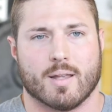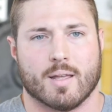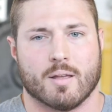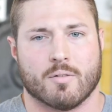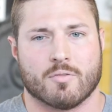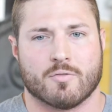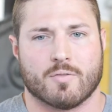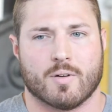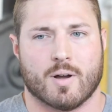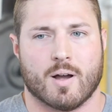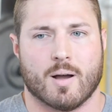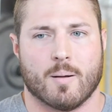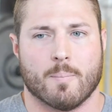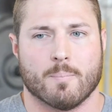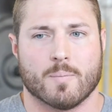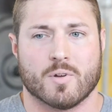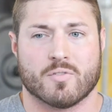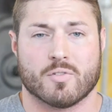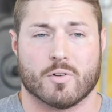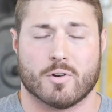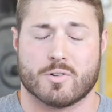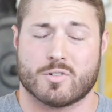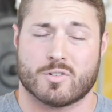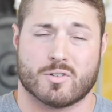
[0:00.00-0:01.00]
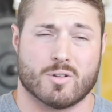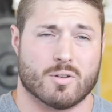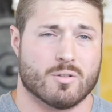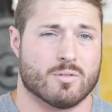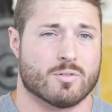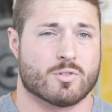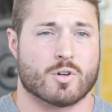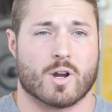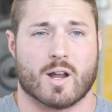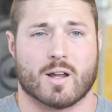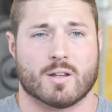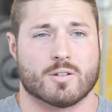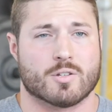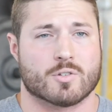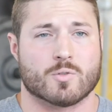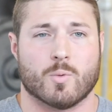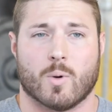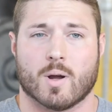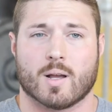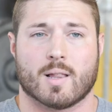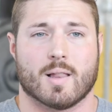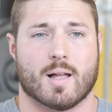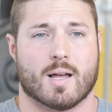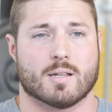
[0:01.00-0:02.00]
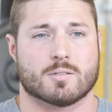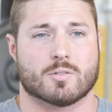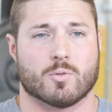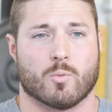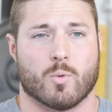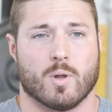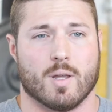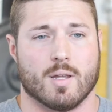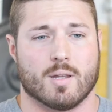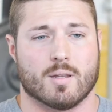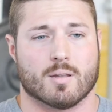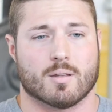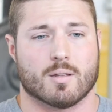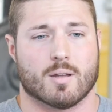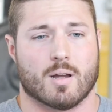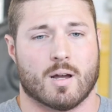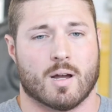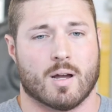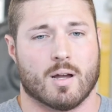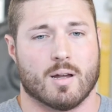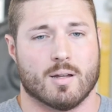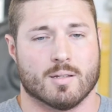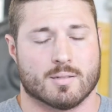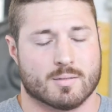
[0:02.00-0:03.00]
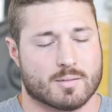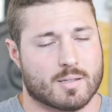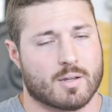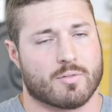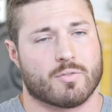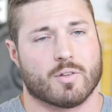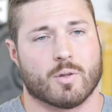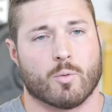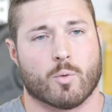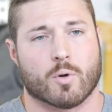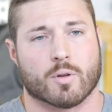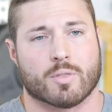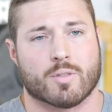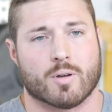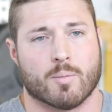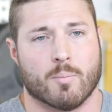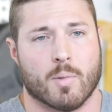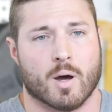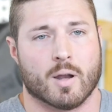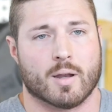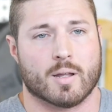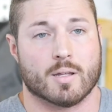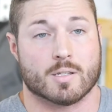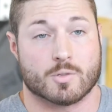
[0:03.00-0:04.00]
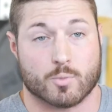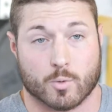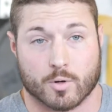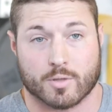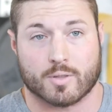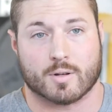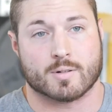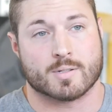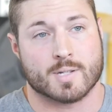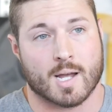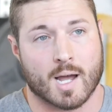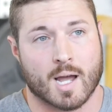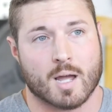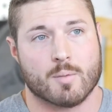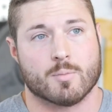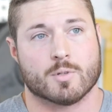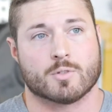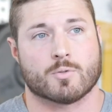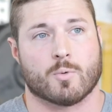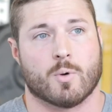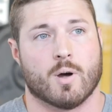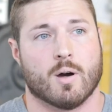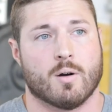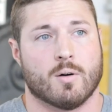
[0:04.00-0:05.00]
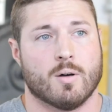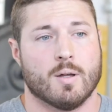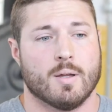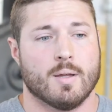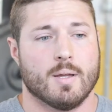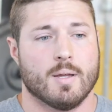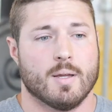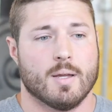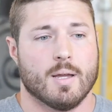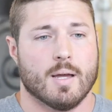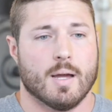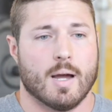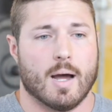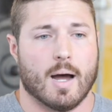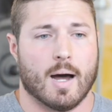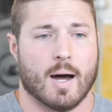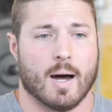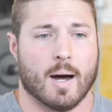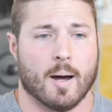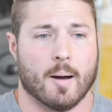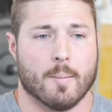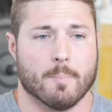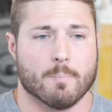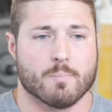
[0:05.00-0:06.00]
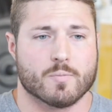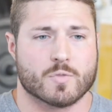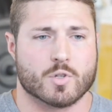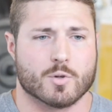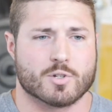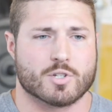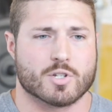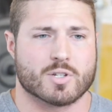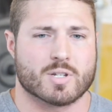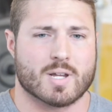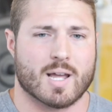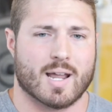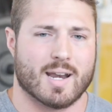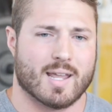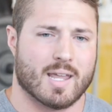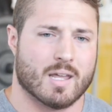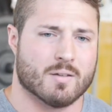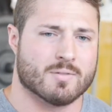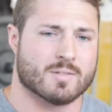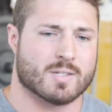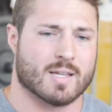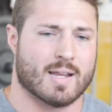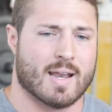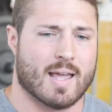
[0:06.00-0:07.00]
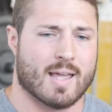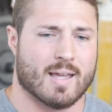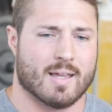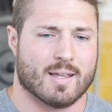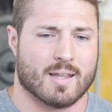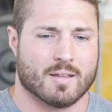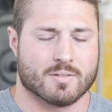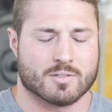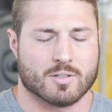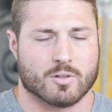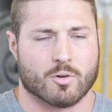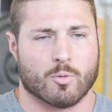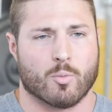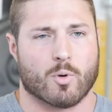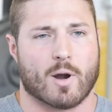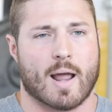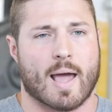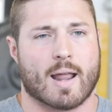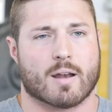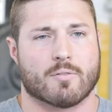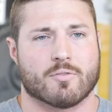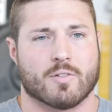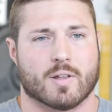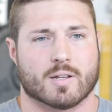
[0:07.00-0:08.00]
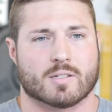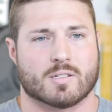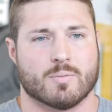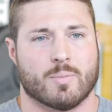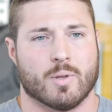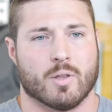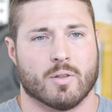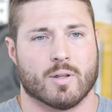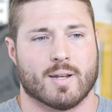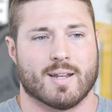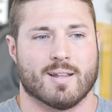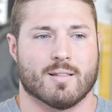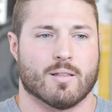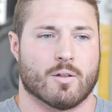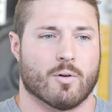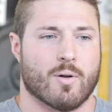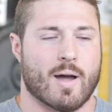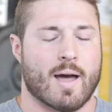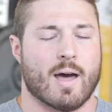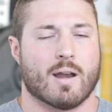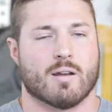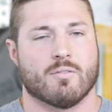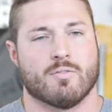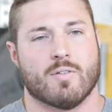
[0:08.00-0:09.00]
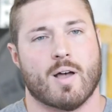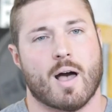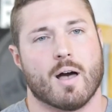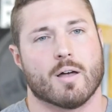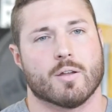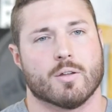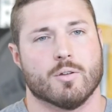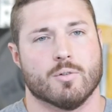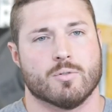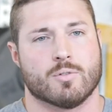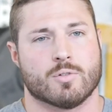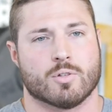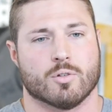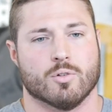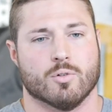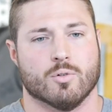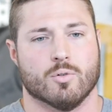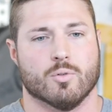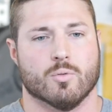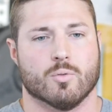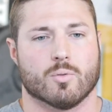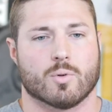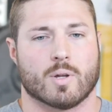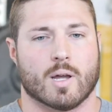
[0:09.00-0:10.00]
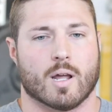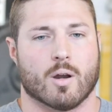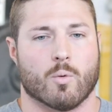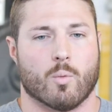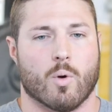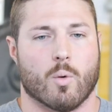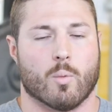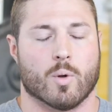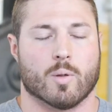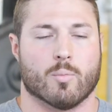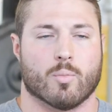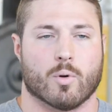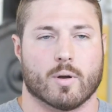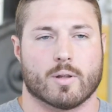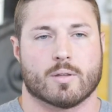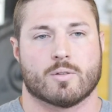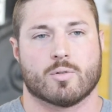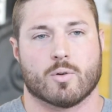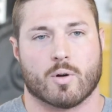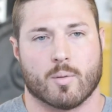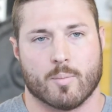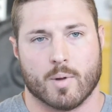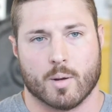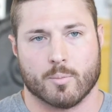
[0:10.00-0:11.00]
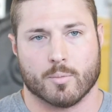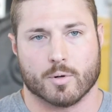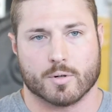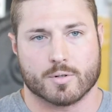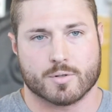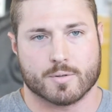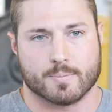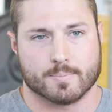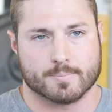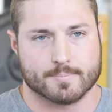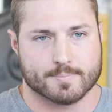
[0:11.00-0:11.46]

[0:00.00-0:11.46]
If they're interested in trying just one class a week, it's definitely worth their money. It's worth their time as well. So it just kind of gives a little more added flexibility and a little added value to kind of what we bring to our members.